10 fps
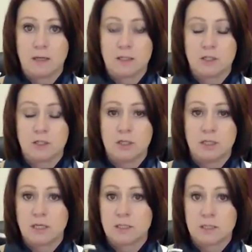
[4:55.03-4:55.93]

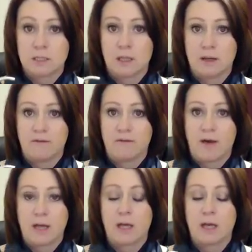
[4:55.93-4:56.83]
It doesn't
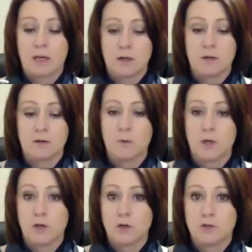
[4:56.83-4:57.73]
solidify like
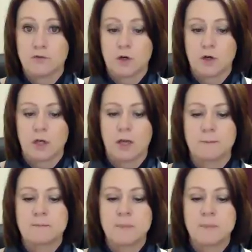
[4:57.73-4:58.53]
what you use for cooking.